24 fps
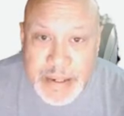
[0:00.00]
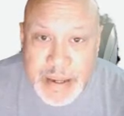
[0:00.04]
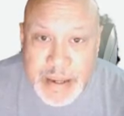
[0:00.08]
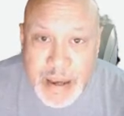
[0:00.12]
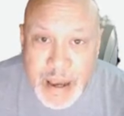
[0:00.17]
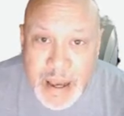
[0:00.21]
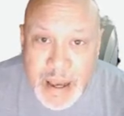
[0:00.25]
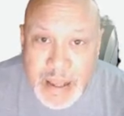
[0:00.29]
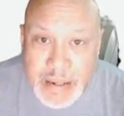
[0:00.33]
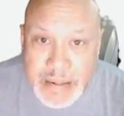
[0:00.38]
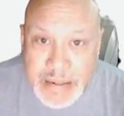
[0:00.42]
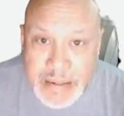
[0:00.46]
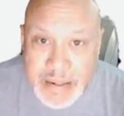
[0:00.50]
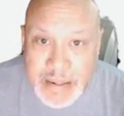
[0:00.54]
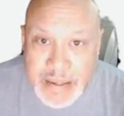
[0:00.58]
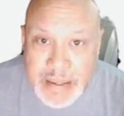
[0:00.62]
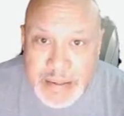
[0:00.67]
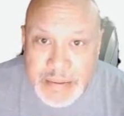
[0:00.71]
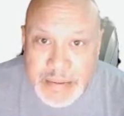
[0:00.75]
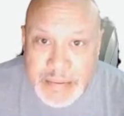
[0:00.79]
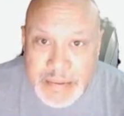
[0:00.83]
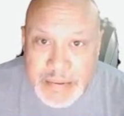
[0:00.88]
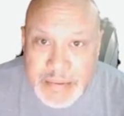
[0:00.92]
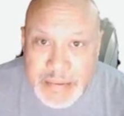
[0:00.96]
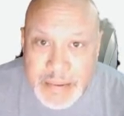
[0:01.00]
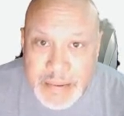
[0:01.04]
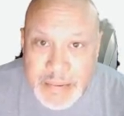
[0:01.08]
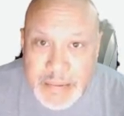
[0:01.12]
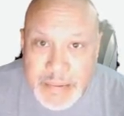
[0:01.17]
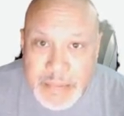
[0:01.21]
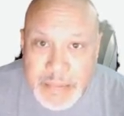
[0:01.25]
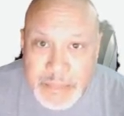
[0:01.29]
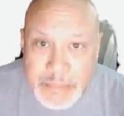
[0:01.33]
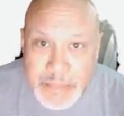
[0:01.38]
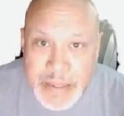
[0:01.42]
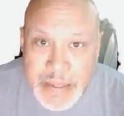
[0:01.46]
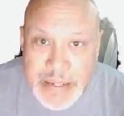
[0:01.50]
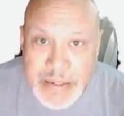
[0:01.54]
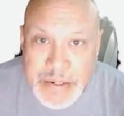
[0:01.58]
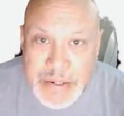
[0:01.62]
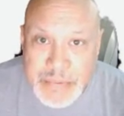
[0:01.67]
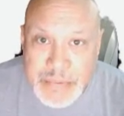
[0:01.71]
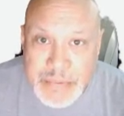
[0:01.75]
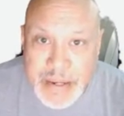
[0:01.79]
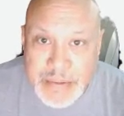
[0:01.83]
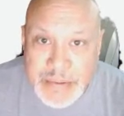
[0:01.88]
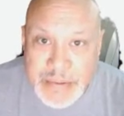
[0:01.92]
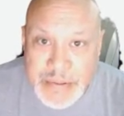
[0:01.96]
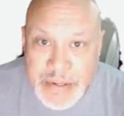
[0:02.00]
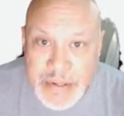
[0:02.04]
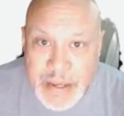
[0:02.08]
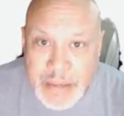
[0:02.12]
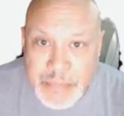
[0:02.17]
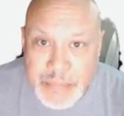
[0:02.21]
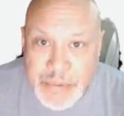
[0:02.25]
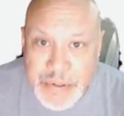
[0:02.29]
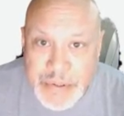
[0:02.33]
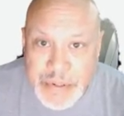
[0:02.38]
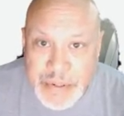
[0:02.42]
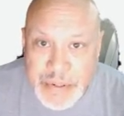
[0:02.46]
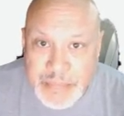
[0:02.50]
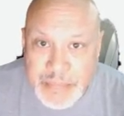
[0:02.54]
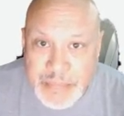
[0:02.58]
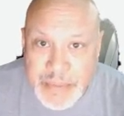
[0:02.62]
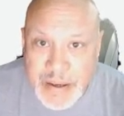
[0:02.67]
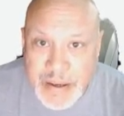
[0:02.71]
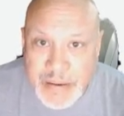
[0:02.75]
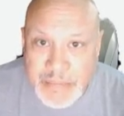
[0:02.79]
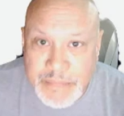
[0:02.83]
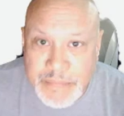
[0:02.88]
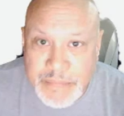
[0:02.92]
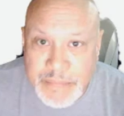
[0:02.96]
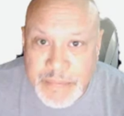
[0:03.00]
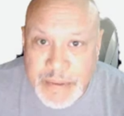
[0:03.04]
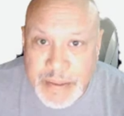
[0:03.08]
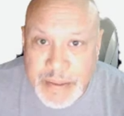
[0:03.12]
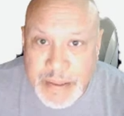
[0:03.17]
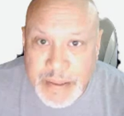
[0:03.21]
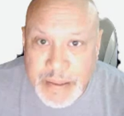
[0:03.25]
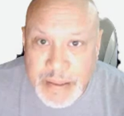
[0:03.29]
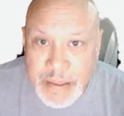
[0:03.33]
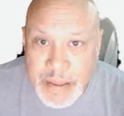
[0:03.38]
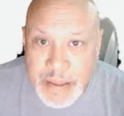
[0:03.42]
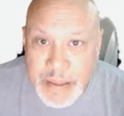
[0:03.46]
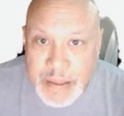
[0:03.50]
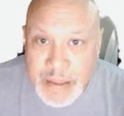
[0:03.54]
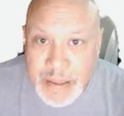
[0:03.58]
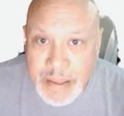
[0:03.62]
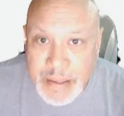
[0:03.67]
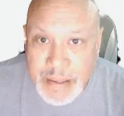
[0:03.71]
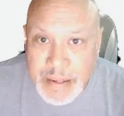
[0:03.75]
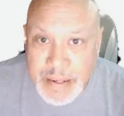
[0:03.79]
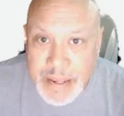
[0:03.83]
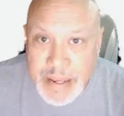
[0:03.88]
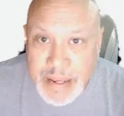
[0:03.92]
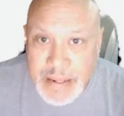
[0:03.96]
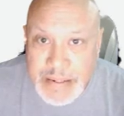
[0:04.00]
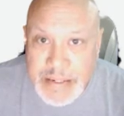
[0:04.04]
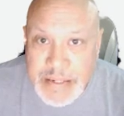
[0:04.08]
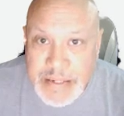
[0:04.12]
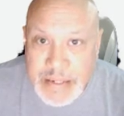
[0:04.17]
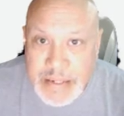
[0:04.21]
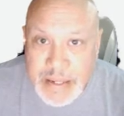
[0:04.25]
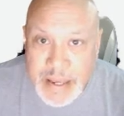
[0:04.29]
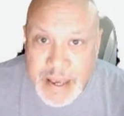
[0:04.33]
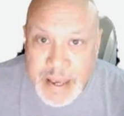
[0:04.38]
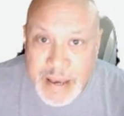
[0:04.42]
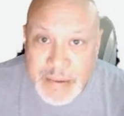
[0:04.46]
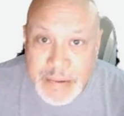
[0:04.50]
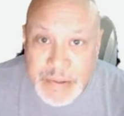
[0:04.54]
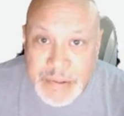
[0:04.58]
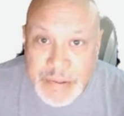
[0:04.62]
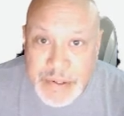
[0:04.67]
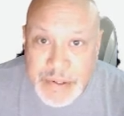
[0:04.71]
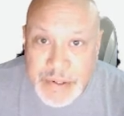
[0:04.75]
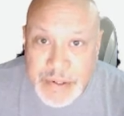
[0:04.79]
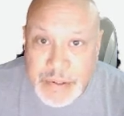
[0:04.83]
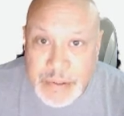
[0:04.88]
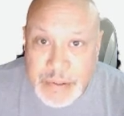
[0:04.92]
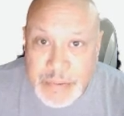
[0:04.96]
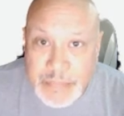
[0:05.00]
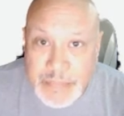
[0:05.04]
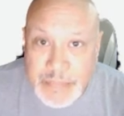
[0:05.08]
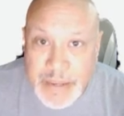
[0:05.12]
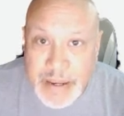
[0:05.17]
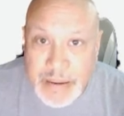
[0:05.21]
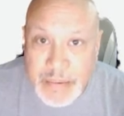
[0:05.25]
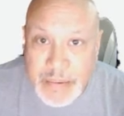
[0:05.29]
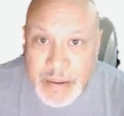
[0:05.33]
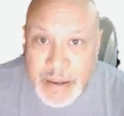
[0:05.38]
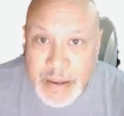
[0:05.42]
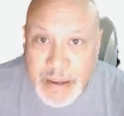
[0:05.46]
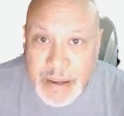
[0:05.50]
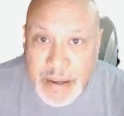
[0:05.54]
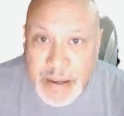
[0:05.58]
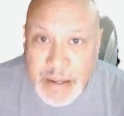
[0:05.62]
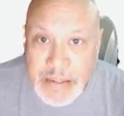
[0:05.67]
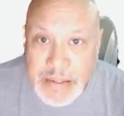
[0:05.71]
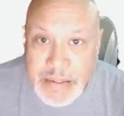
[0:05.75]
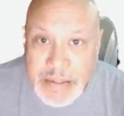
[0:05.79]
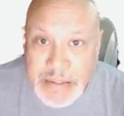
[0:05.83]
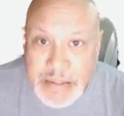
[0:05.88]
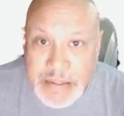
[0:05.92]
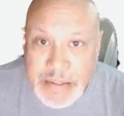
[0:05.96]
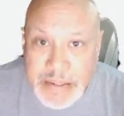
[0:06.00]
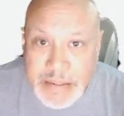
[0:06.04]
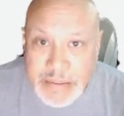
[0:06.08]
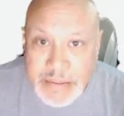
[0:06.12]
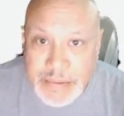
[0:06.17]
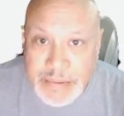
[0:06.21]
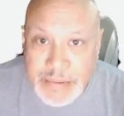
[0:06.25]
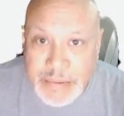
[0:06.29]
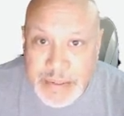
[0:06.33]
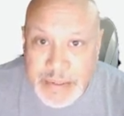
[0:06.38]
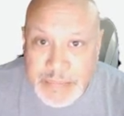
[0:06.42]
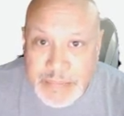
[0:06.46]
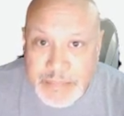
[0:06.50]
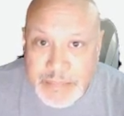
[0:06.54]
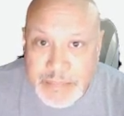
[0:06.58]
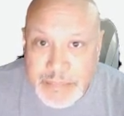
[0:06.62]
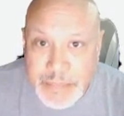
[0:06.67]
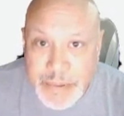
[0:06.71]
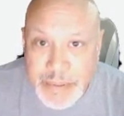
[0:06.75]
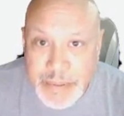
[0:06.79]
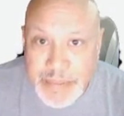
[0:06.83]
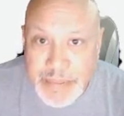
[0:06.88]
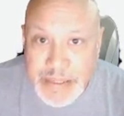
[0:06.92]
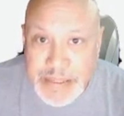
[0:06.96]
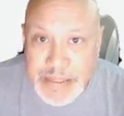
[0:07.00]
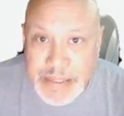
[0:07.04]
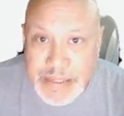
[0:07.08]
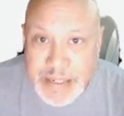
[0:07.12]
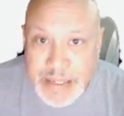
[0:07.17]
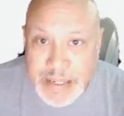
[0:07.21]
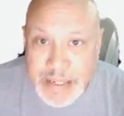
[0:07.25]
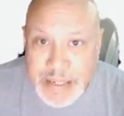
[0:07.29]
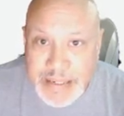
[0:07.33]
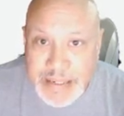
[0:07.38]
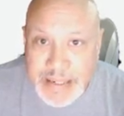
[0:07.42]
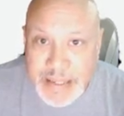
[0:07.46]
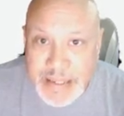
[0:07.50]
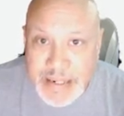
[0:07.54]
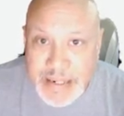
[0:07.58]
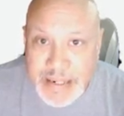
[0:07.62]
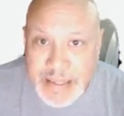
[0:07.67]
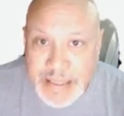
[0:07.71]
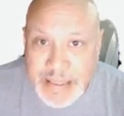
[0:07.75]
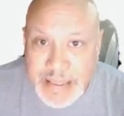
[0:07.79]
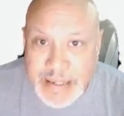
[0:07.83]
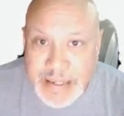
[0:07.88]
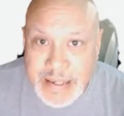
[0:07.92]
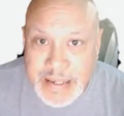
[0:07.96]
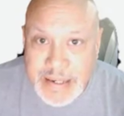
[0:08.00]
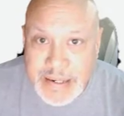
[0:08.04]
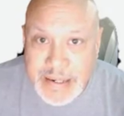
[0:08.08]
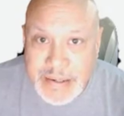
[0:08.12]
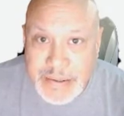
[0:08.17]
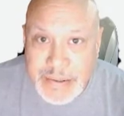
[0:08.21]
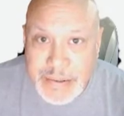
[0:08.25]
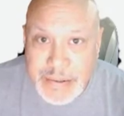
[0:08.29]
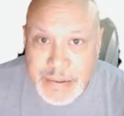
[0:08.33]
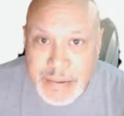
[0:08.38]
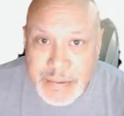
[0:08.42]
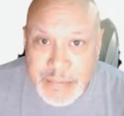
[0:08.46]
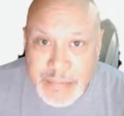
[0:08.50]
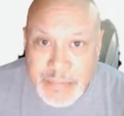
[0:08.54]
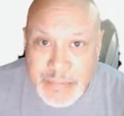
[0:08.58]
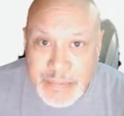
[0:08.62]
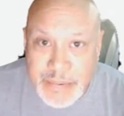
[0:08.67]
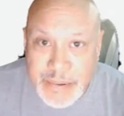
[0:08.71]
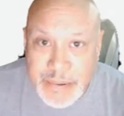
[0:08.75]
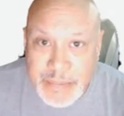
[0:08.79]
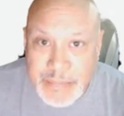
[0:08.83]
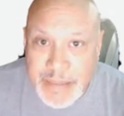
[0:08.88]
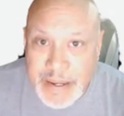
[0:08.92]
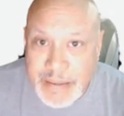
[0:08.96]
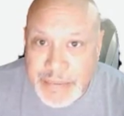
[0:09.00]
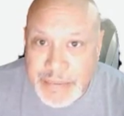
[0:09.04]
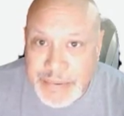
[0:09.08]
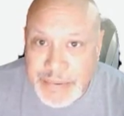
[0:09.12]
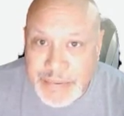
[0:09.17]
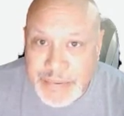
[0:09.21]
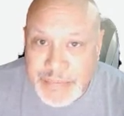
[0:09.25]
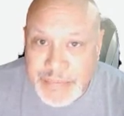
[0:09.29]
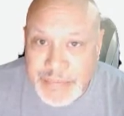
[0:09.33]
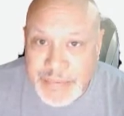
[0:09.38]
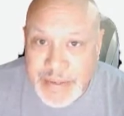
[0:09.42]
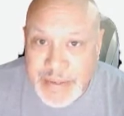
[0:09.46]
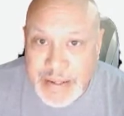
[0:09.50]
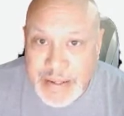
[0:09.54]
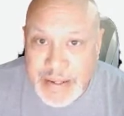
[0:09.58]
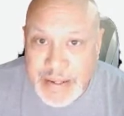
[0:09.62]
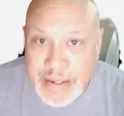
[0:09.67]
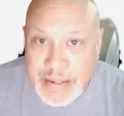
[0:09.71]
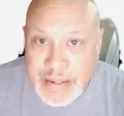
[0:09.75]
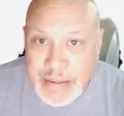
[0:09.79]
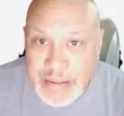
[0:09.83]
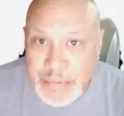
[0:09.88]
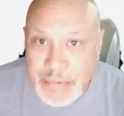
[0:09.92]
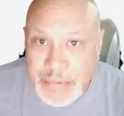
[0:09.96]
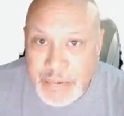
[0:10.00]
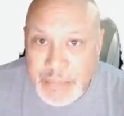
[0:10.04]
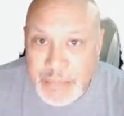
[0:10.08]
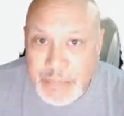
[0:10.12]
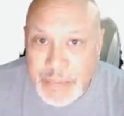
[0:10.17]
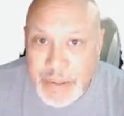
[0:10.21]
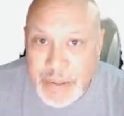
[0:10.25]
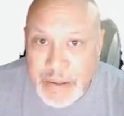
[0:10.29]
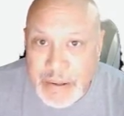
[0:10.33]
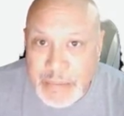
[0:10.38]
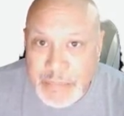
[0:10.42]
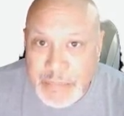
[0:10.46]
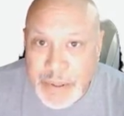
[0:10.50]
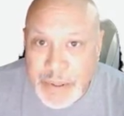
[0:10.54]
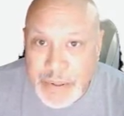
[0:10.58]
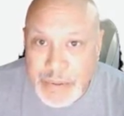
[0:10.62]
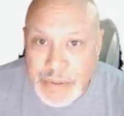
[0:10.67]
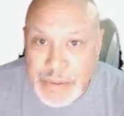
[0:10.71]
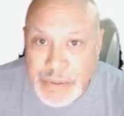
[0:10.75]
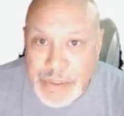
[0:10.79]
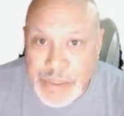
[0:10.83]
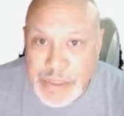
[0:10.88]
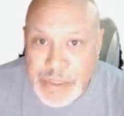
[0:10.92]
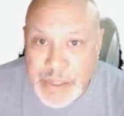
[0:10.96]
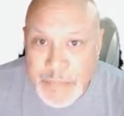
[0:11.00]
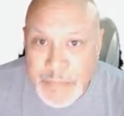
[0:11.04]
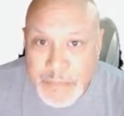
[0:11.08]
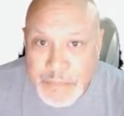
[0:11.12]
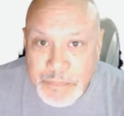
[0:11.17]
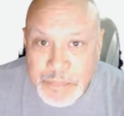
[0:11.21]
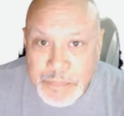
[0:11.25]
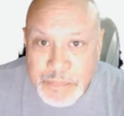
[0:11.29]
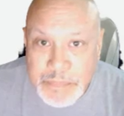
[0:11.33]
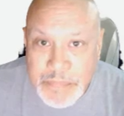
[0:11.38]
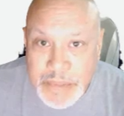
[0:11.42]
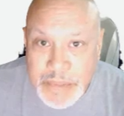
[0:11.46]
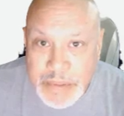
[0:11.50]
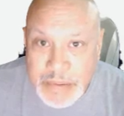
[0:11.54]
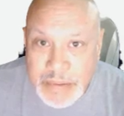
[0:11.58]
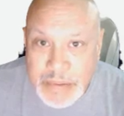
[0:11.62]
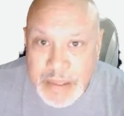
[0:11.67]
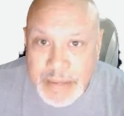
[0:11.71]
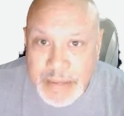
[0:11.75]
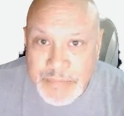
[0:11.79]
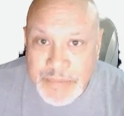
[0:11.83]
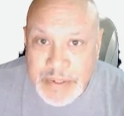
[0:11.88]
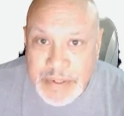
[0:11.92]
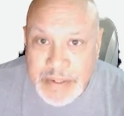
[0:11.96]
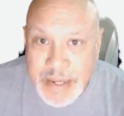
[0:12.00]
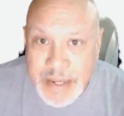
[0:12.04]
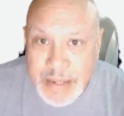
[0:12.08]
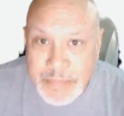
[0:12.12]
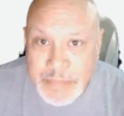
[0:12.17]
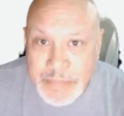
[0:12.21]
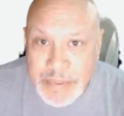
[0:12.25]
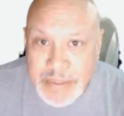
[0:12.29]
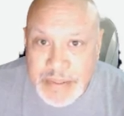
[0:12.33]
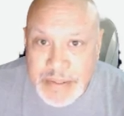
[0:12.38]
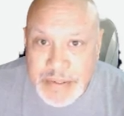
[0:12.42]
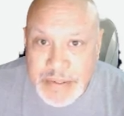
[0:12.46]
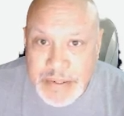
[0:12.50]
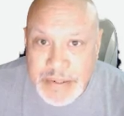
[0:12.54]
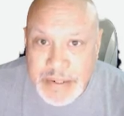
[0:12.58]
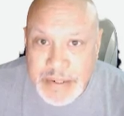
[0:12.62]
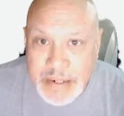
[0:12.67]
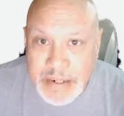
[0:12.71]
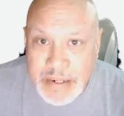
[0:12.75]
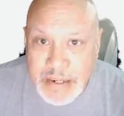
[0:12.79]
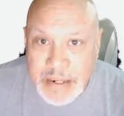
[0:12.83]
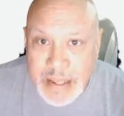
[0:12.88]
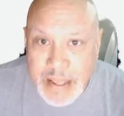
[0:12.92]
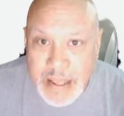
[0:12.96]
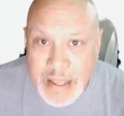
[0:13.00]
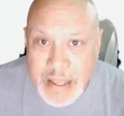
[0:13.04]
content based around these options above. Next, how did you hear about us? You can pretty much select anything here. Word of mouth is fine, or a blog post. You'll have to type in this little